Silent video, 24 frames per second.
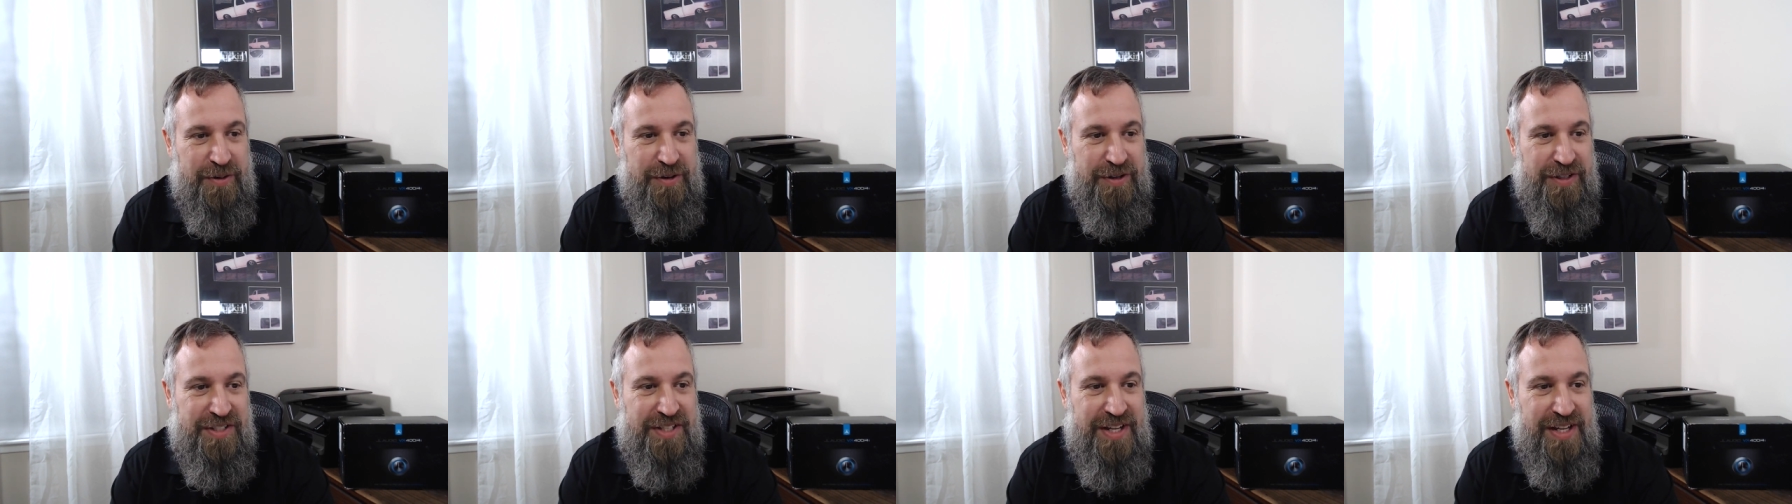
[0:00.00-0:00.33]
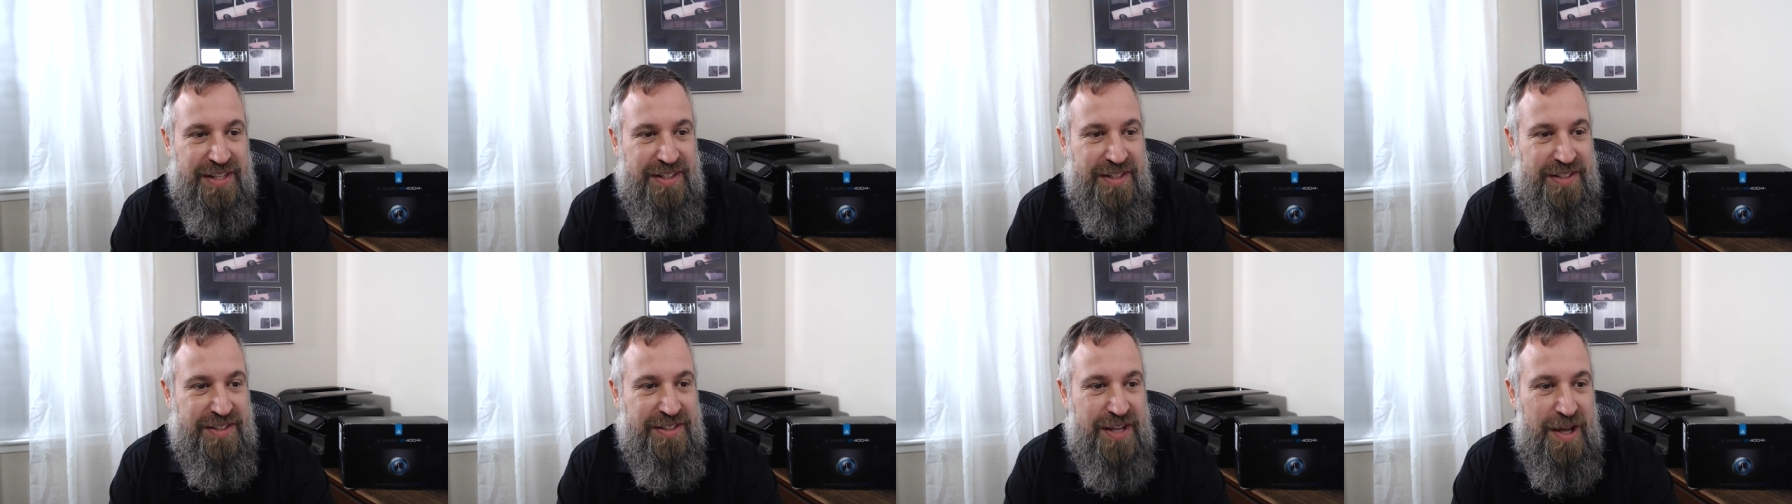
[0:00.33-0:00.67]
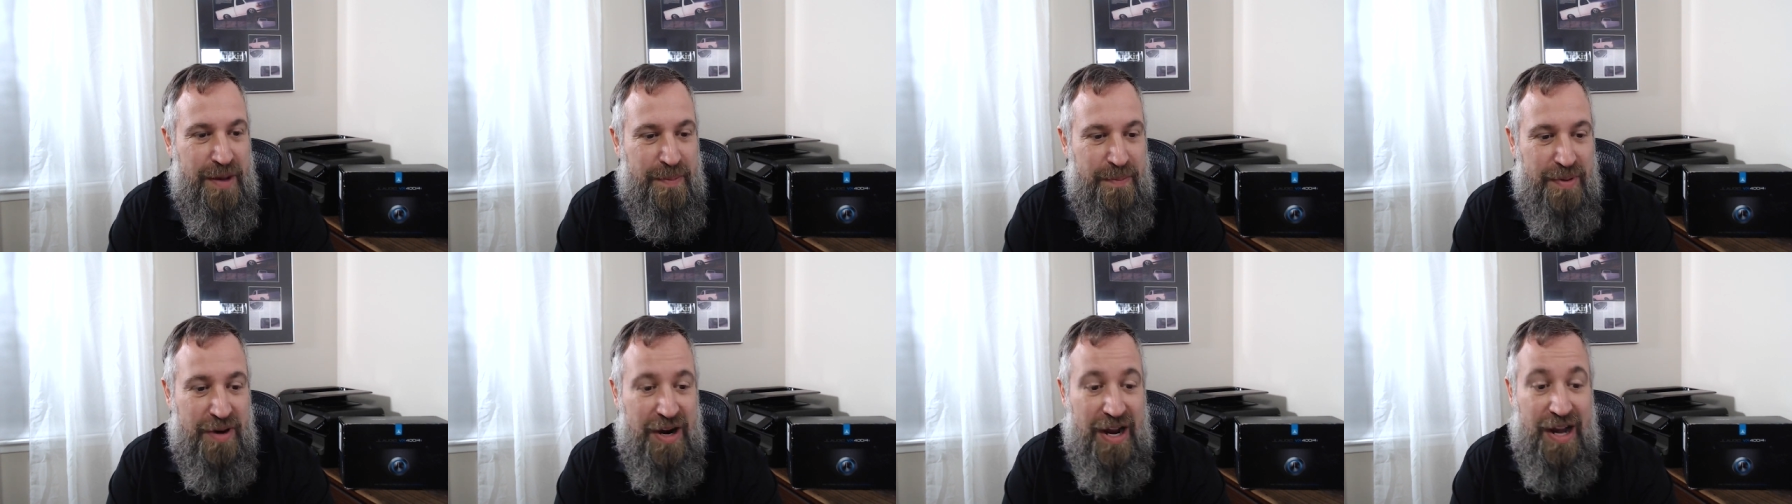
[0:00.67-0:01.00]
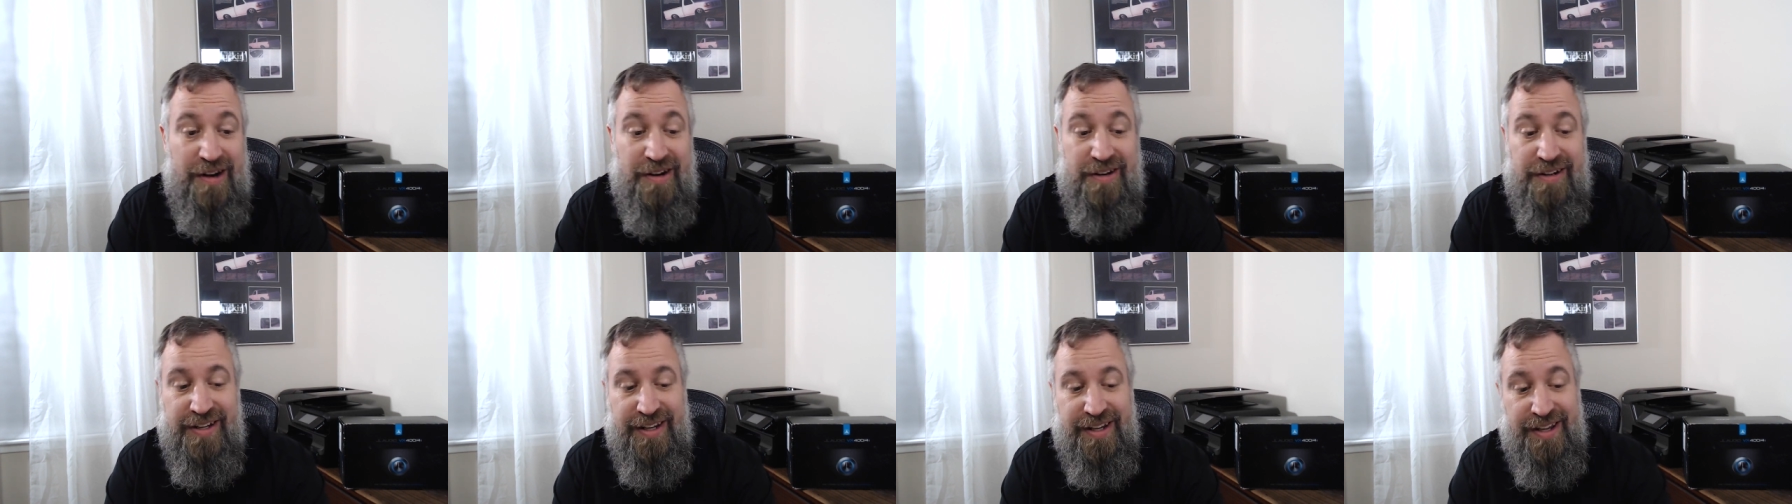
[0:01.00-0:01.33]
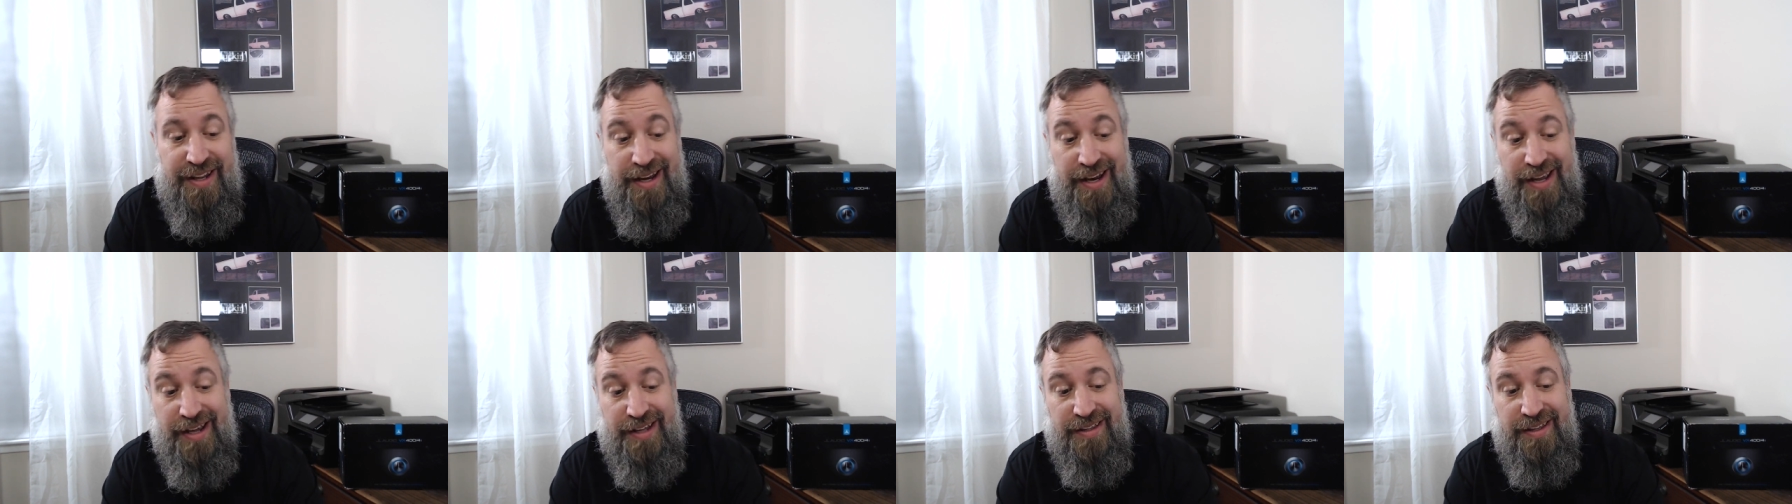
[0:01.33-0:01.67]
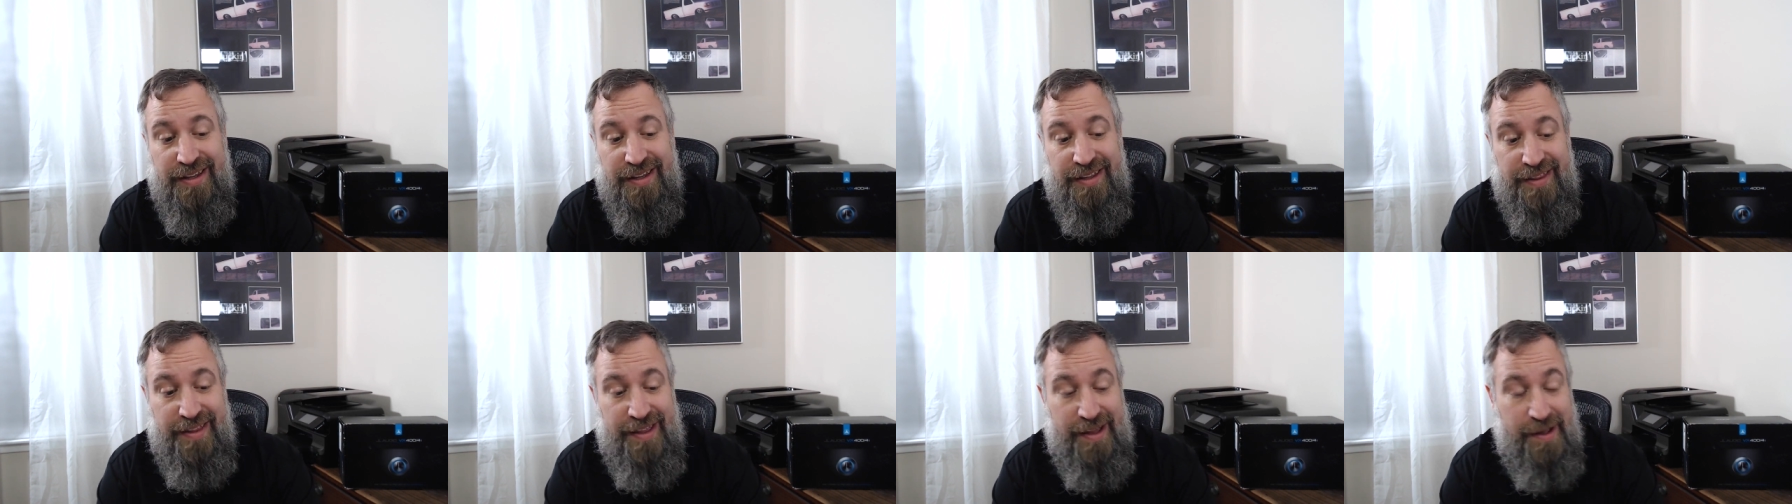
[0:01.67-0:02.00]
or set this up prior to
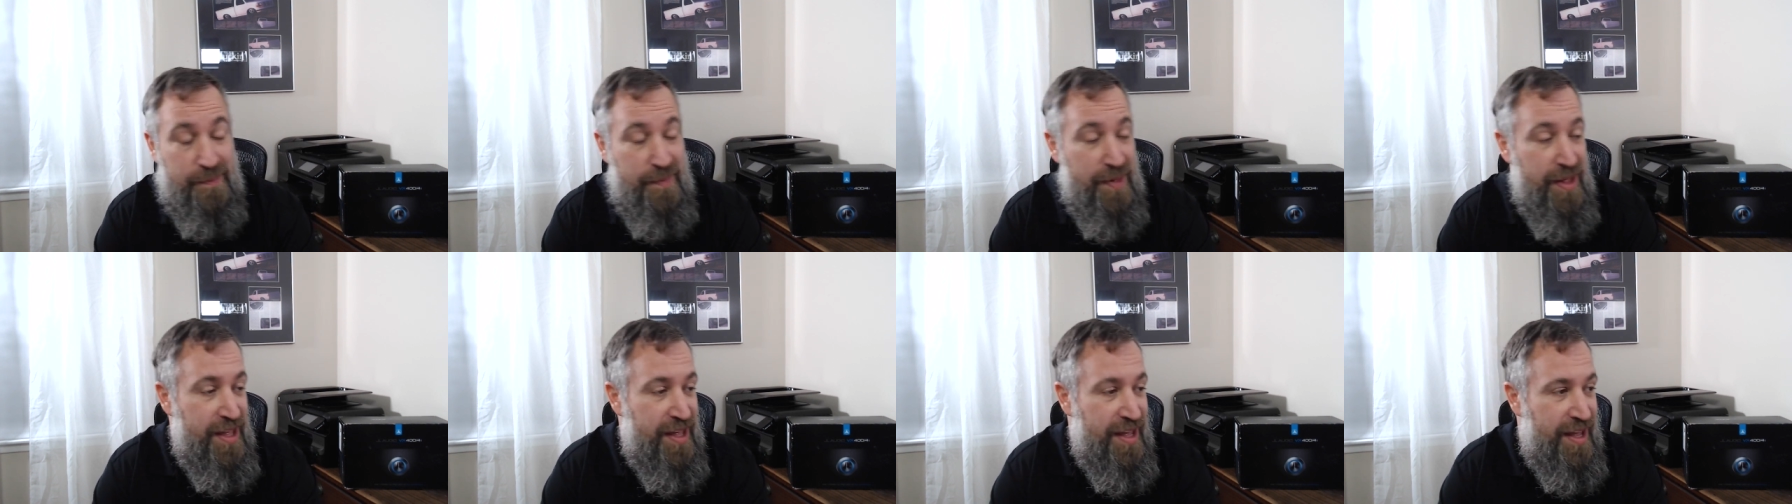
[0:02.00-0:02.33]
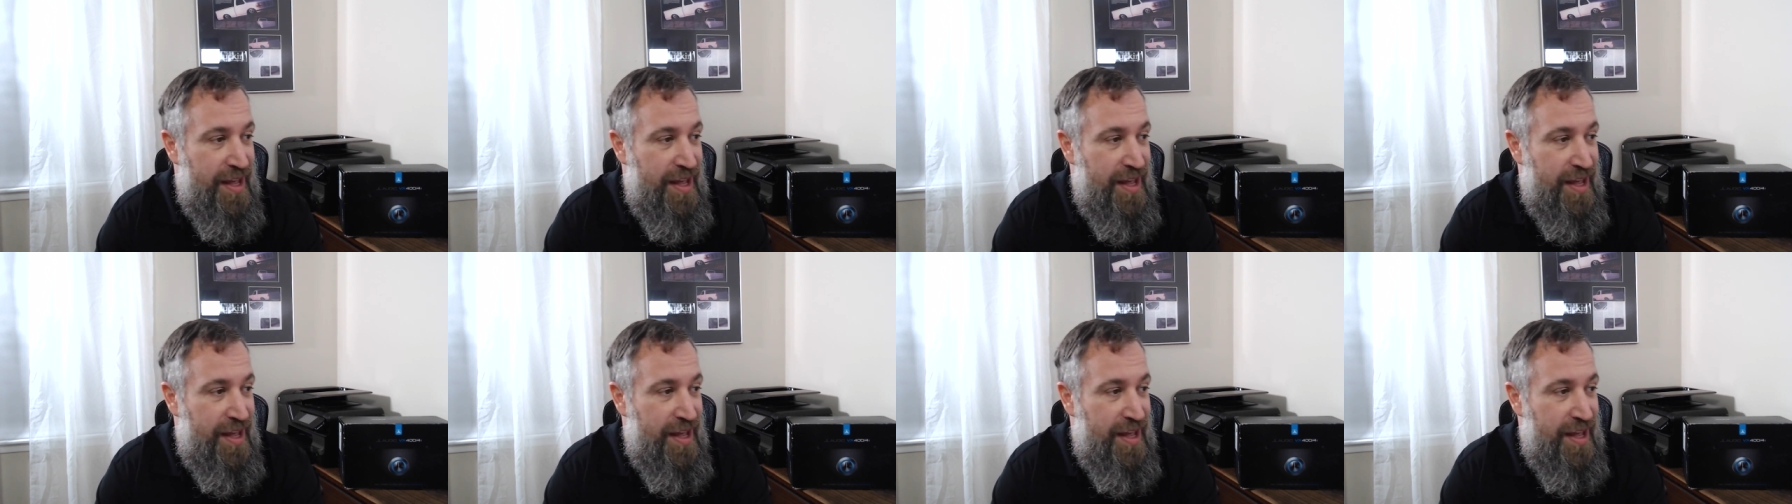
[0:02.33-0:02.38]
connecting them.